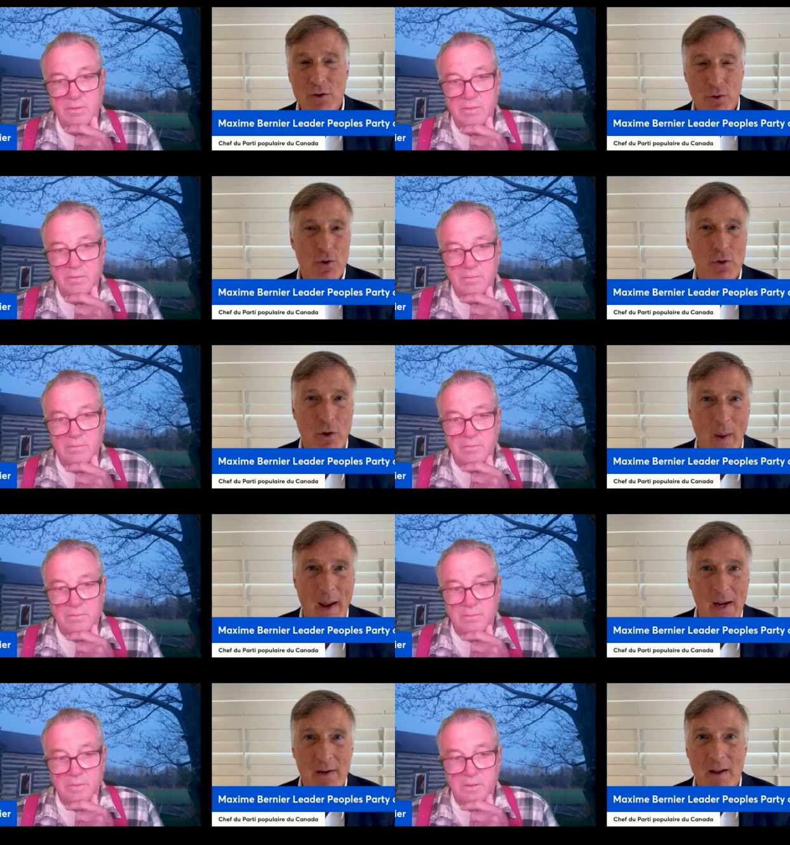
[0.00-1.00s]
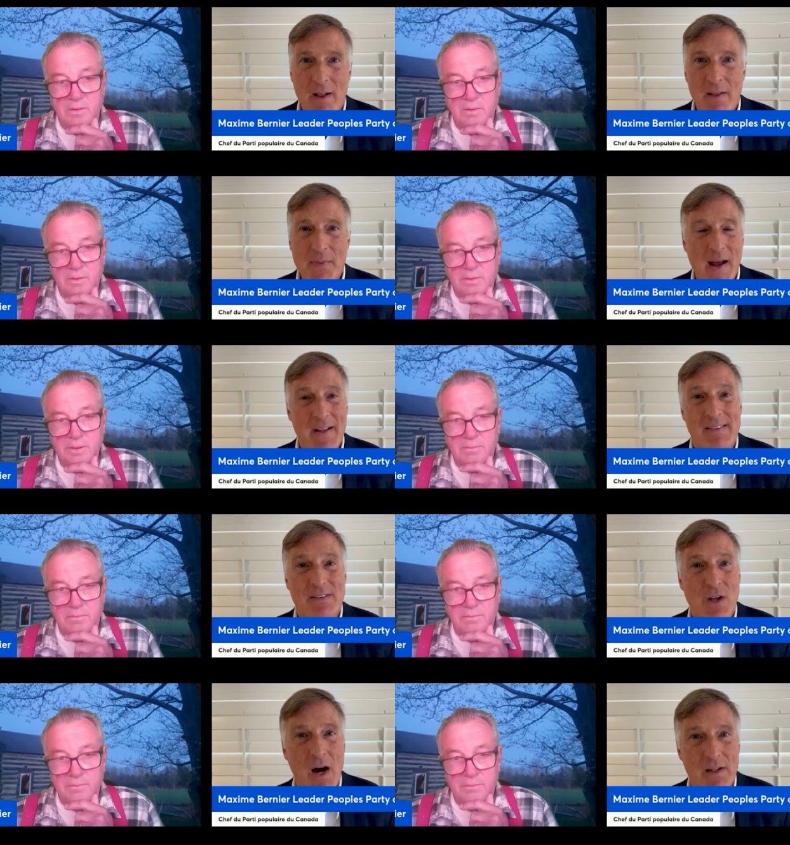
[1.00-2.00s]
Speaker 1: to Ukraine. That
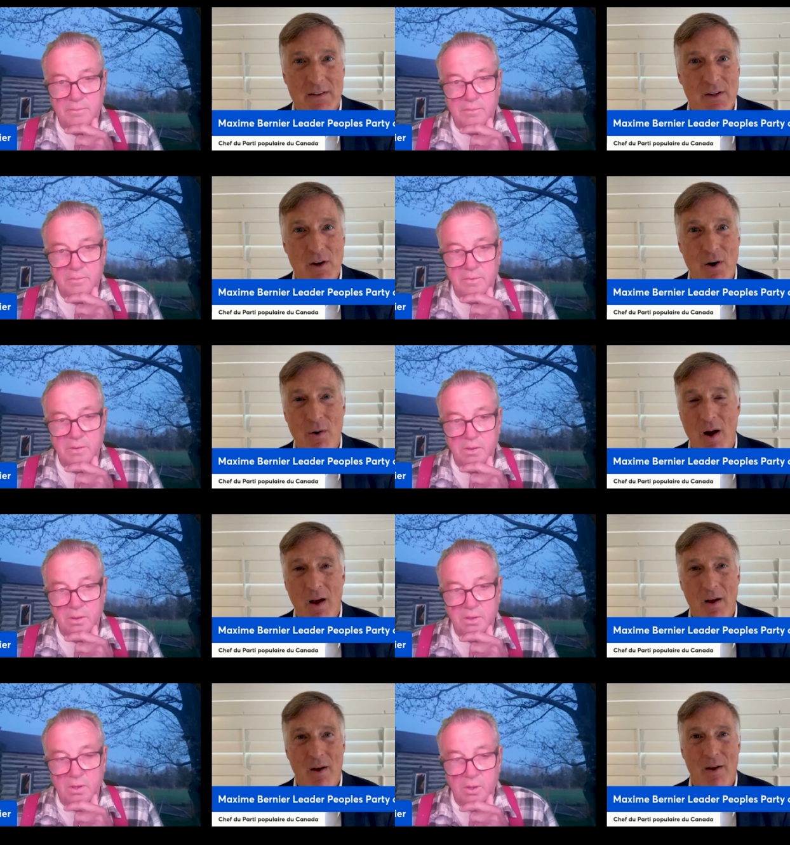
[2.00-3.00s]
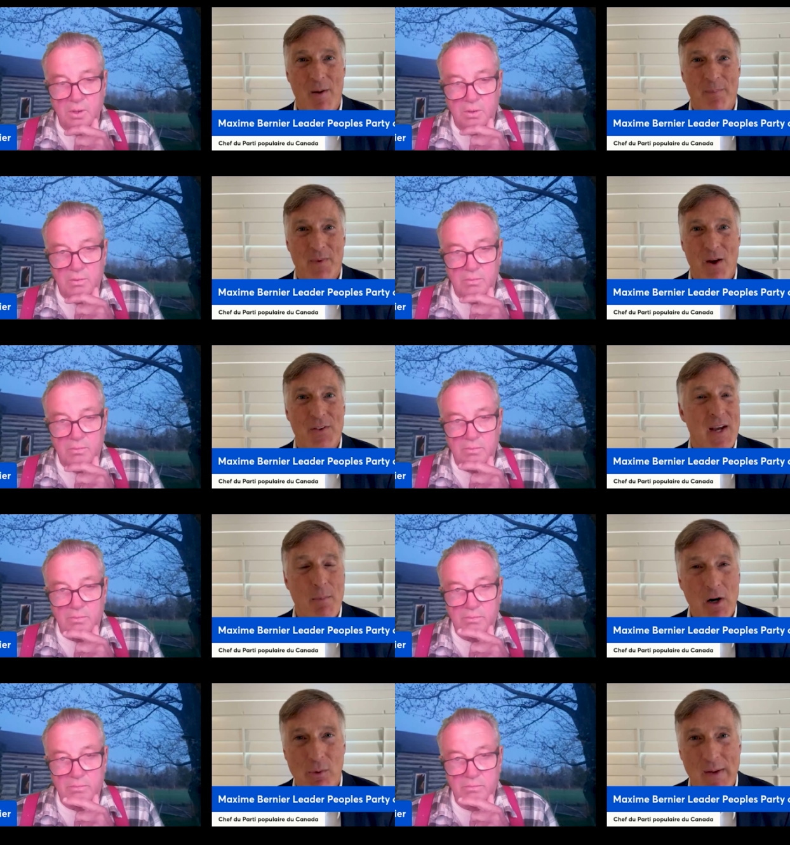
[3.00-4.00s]
is not, you know, a, a, a
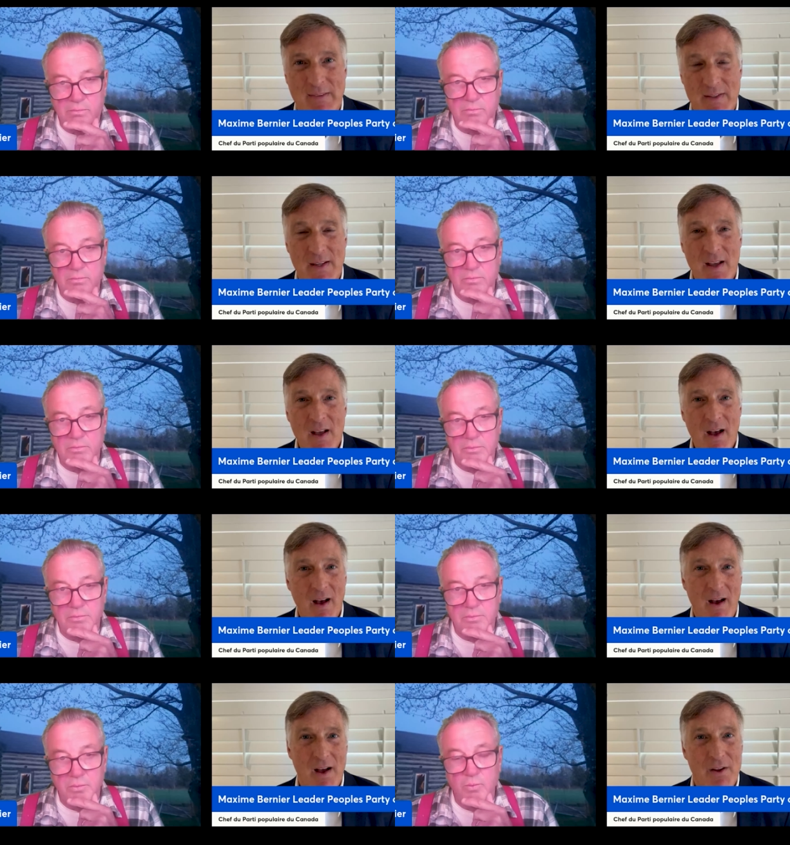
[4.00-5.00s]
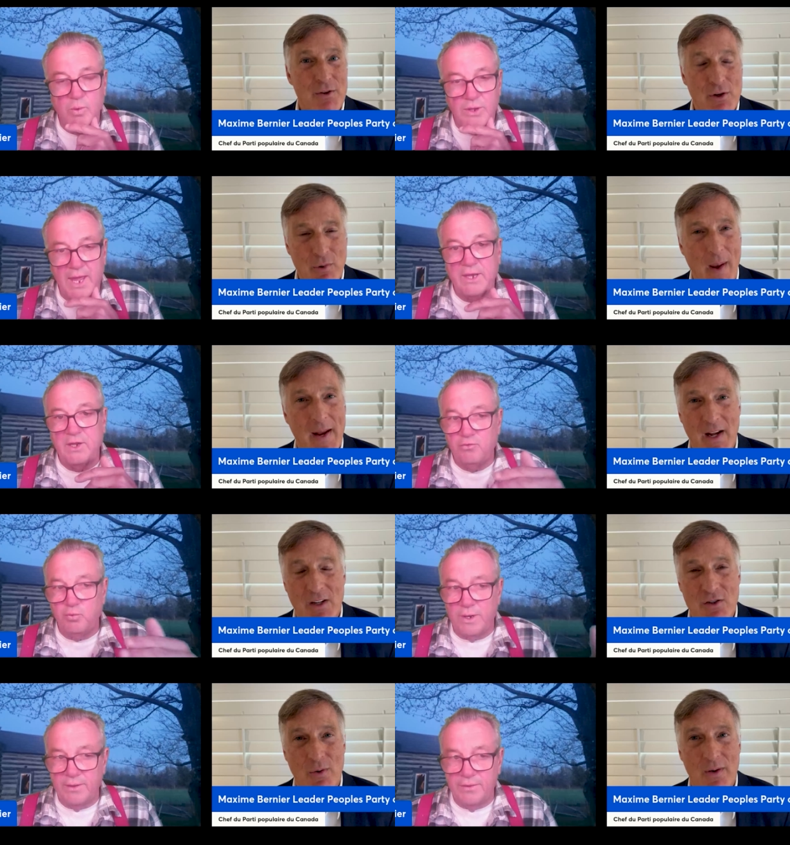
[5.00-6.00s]
democracy. Uh, well, Ukraine that
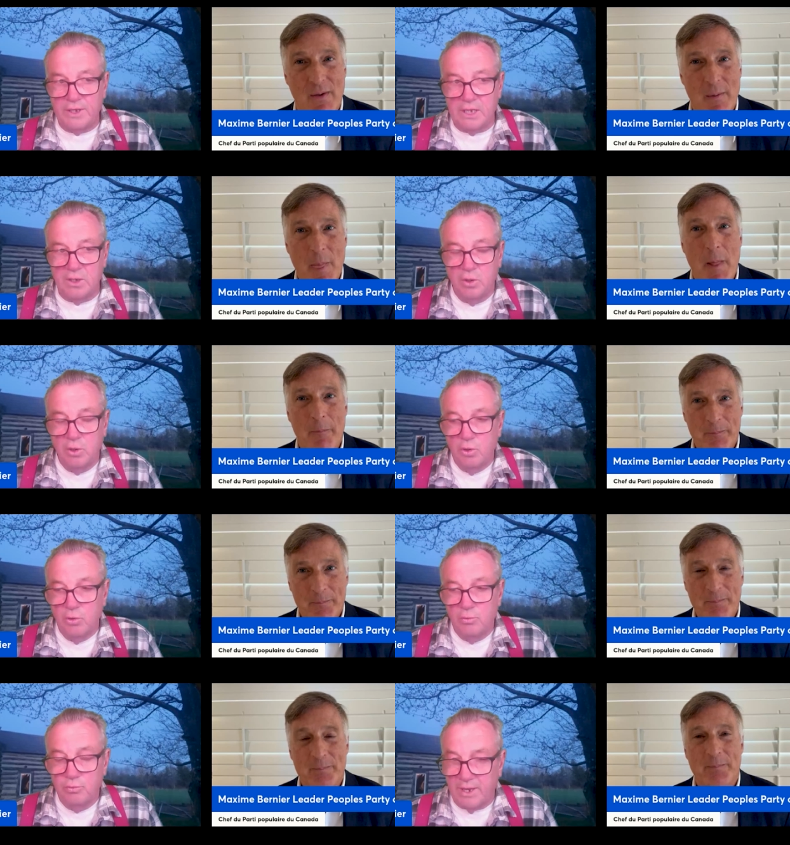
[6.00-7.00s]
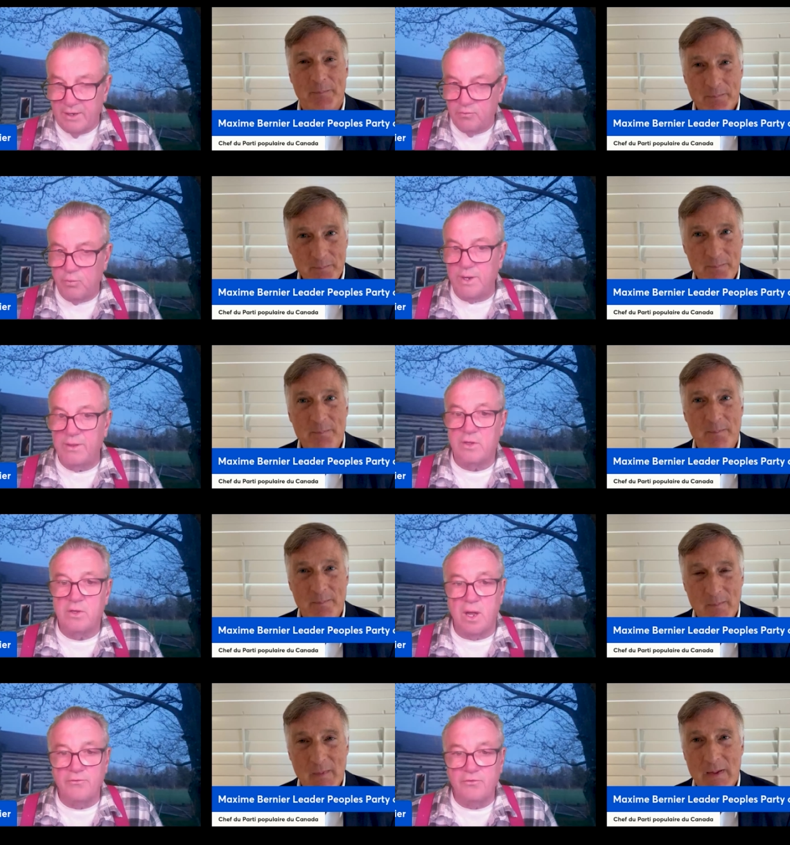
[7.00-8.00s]
is one
Speaker 2: of the that is one of the
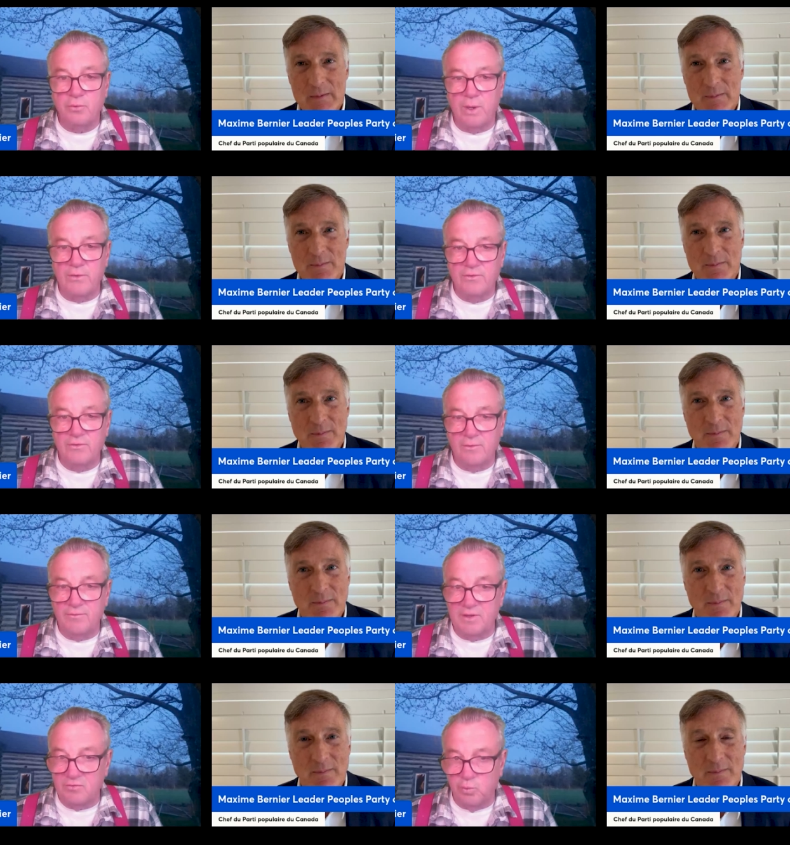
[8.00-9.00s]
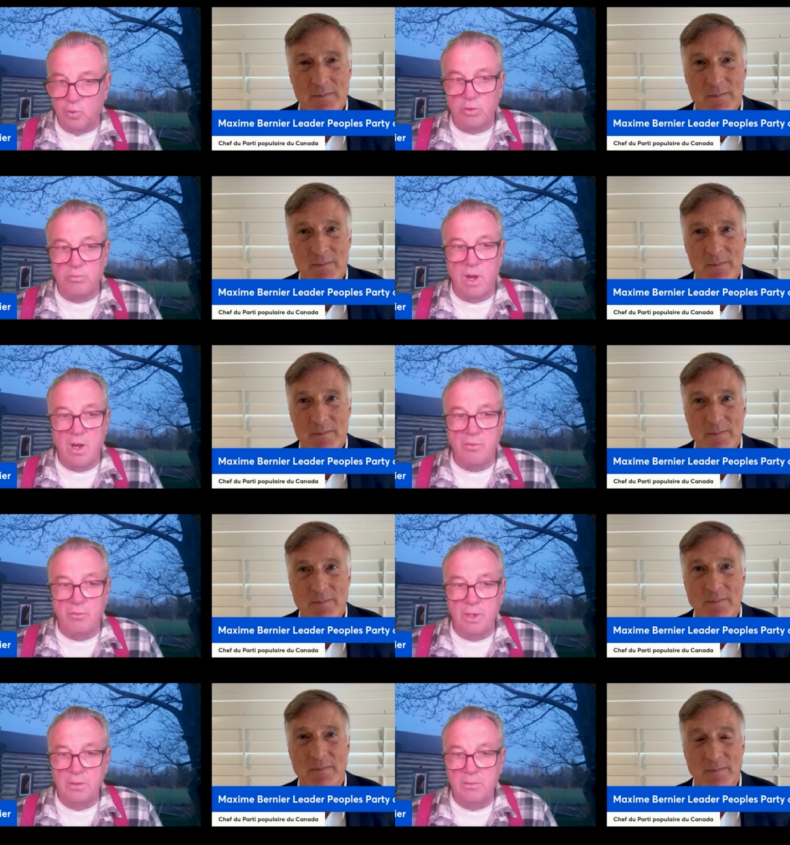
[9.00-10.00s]
consequences of this
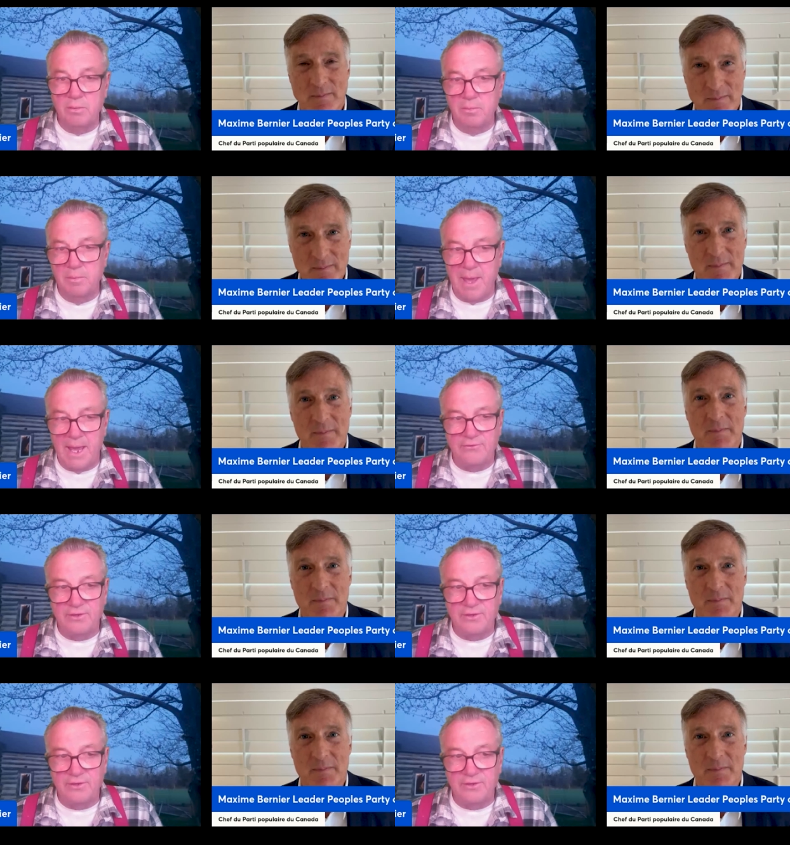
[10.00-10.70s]
warmongering, Max,